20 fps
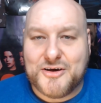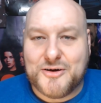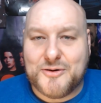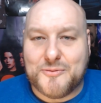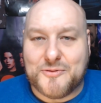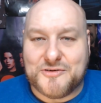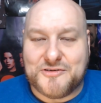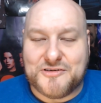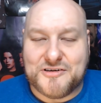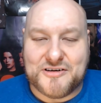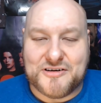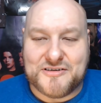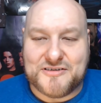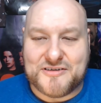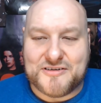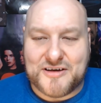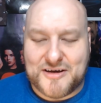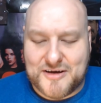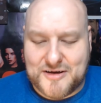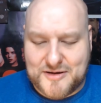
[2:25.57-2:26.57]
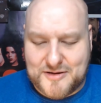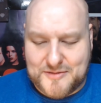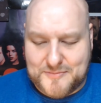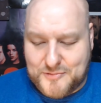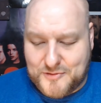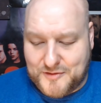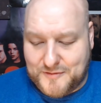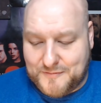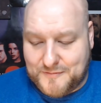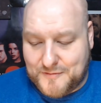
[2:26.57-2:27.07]
which is uh,
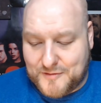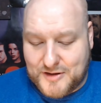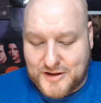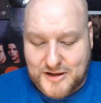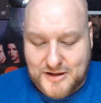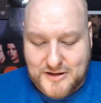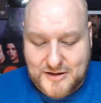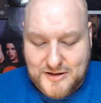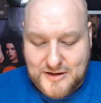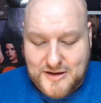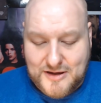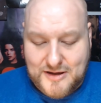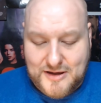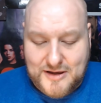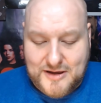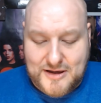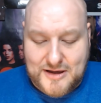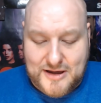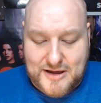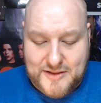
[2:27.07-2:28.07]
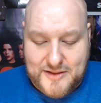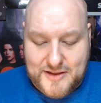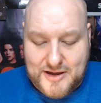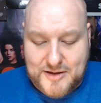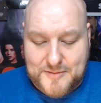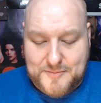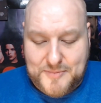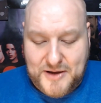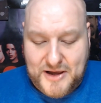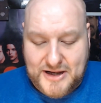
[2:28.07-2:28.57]
pretty funny. And
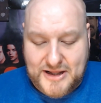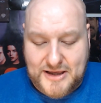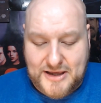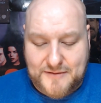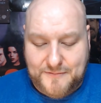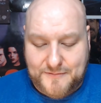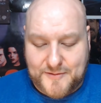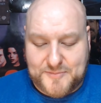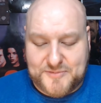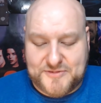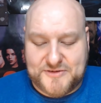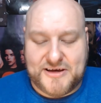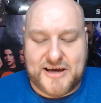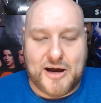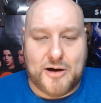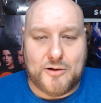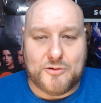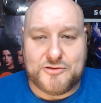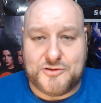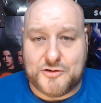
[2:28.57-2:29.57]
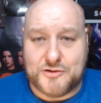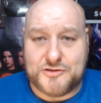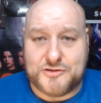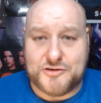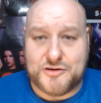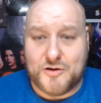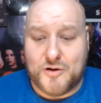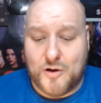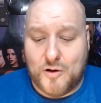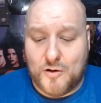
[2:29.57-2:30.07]
then Penny flips the couch
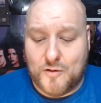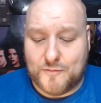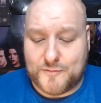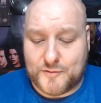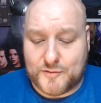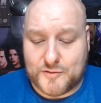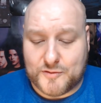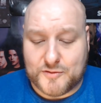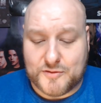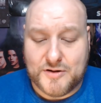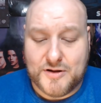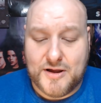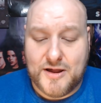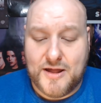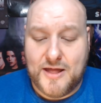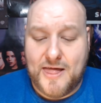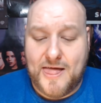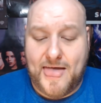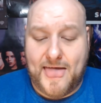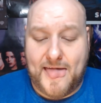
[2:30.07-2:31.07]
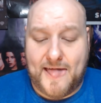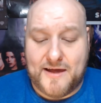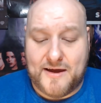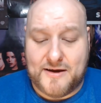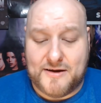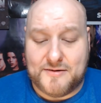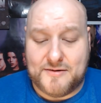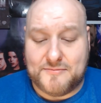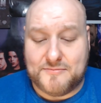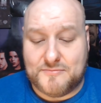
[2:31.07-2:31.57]
cushion over,
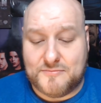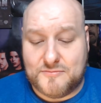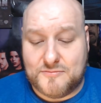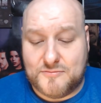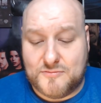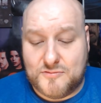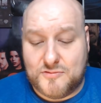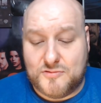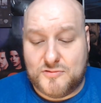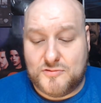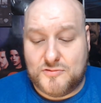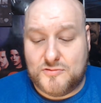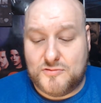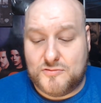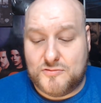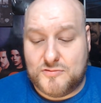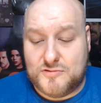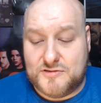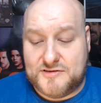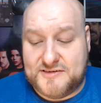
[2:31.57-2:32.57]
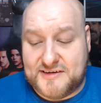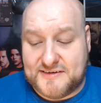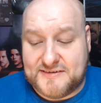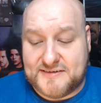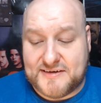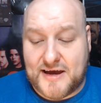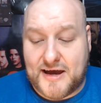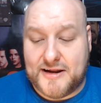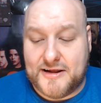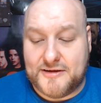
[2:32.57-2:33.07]
um, sits
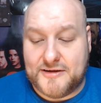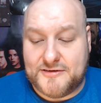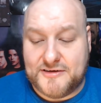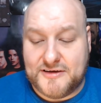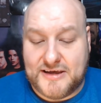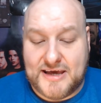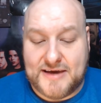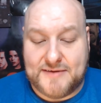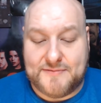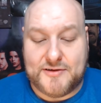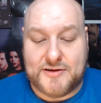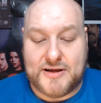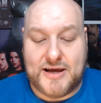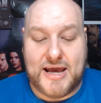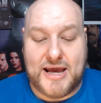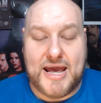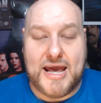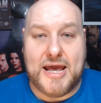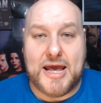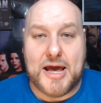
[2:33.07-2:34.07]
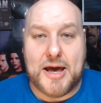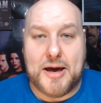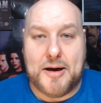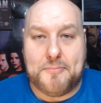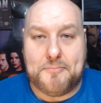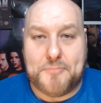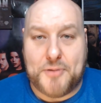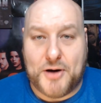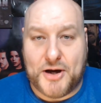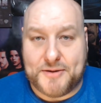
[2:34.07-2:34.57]
on it to give it a
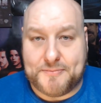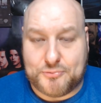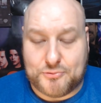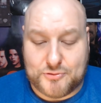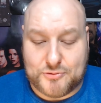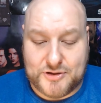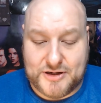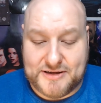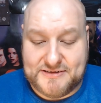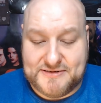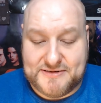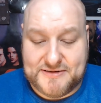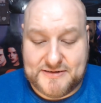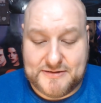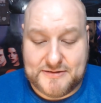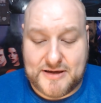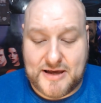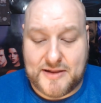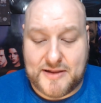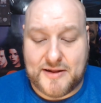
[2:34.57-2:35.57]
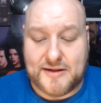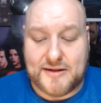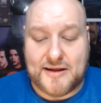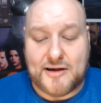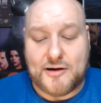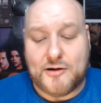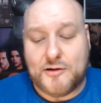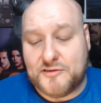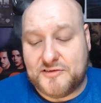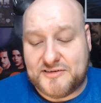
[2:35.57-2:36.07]
butt print. And then
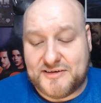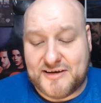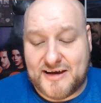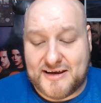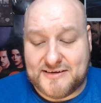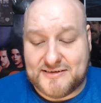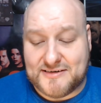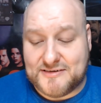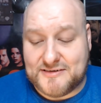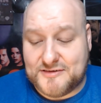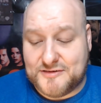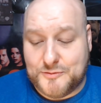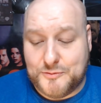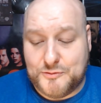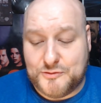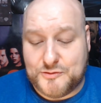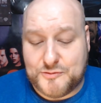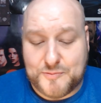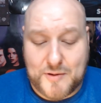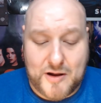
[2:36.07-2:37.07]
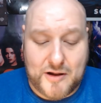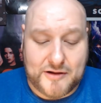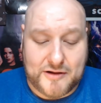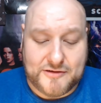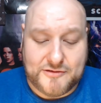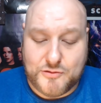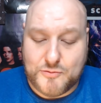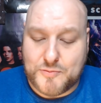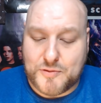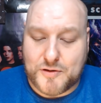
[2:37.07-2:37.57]
Leonard says it's too small and
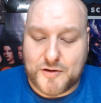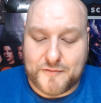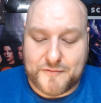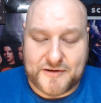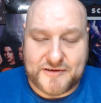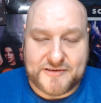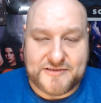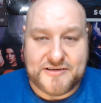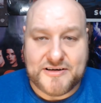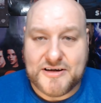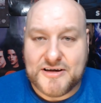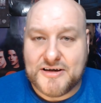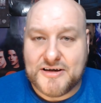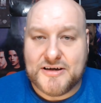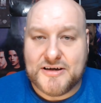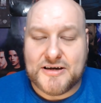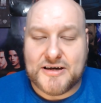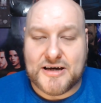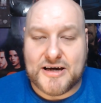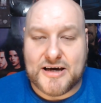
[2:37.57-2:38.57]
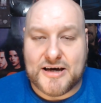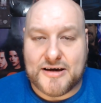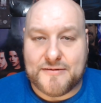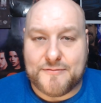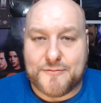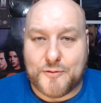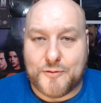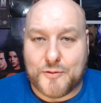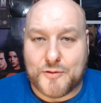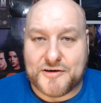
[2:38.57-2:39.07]
too perfect uh,
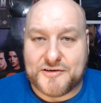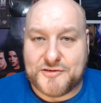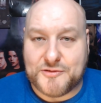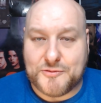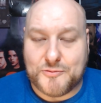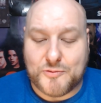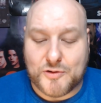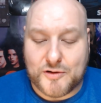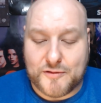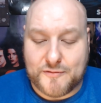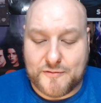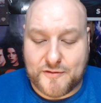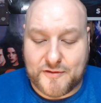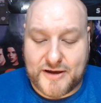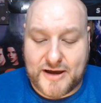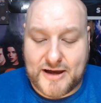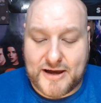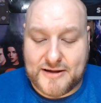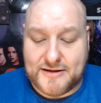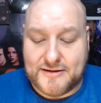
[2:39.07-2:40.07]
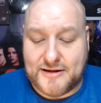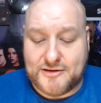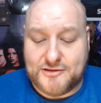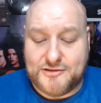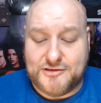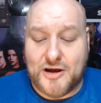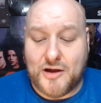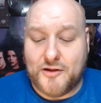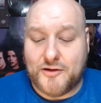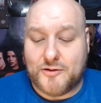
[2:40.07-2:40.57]
for it to work for that. And then
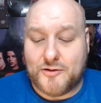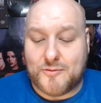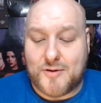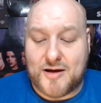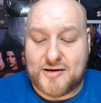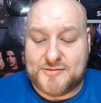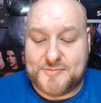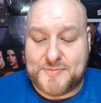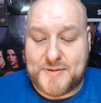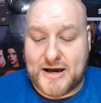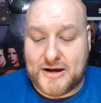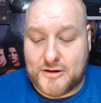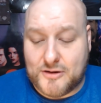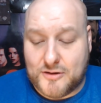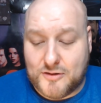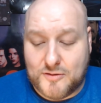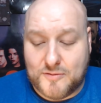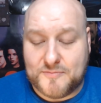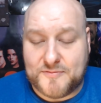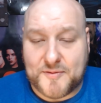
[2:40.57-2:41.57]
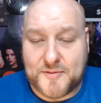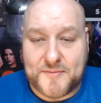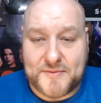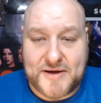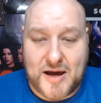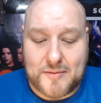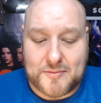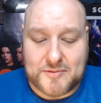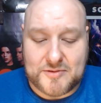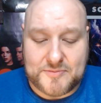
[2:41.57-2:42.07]
Sheldon arrives back home from the
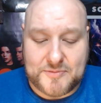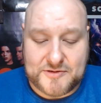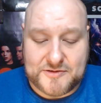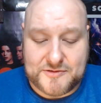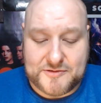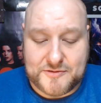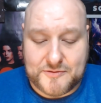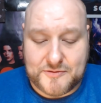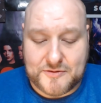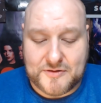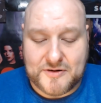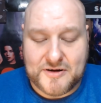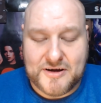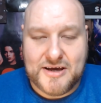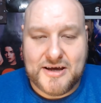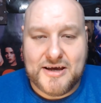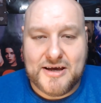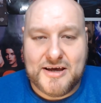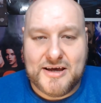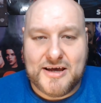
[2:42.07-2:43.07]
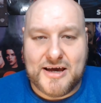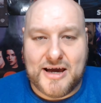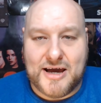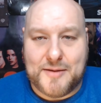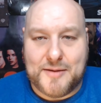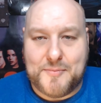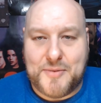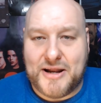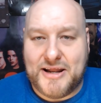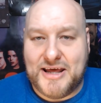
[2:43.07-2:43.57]
comic book store.
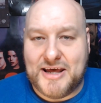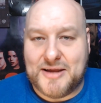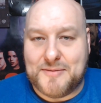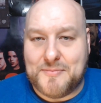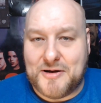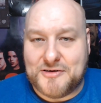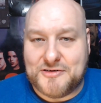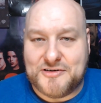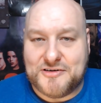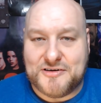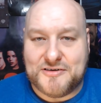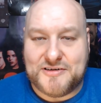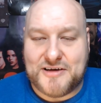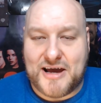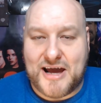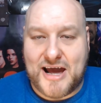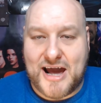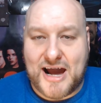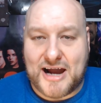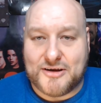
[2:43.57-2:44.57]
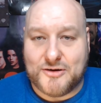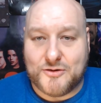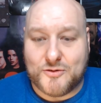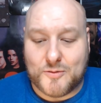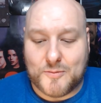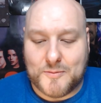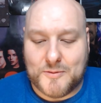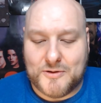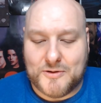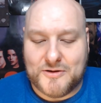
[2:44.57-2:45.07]
And Penny had mentioned to act
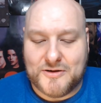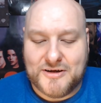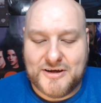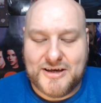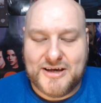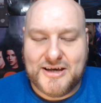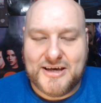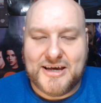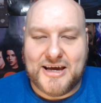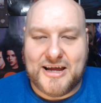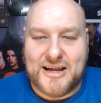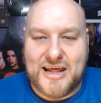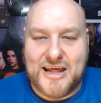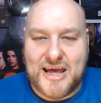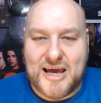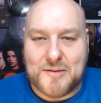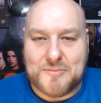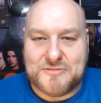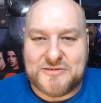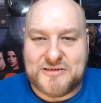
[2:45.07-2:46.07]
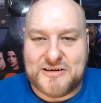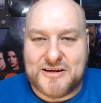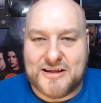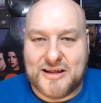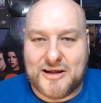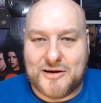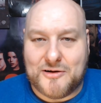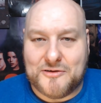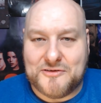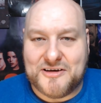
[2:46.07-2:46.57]
normal. And he comes in, and
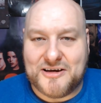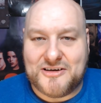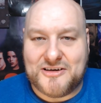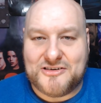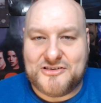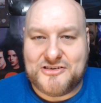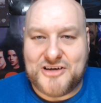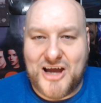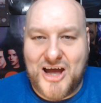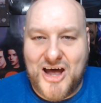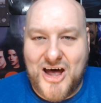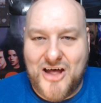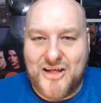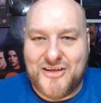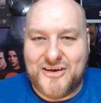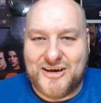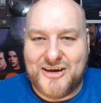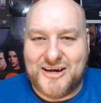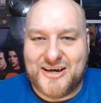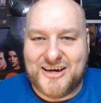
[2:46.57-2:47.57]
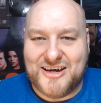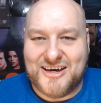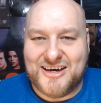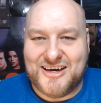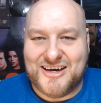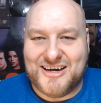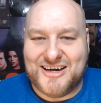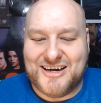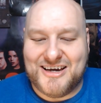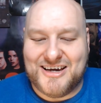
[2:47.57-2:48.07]
Leonard's like,
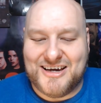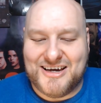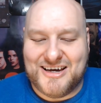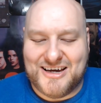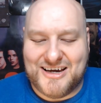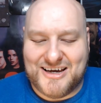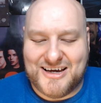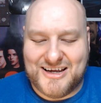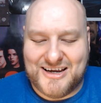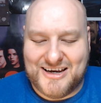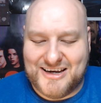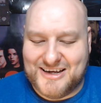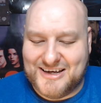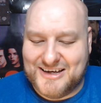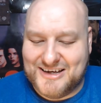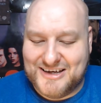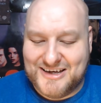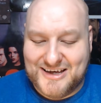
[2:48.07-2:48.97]
Sheldon!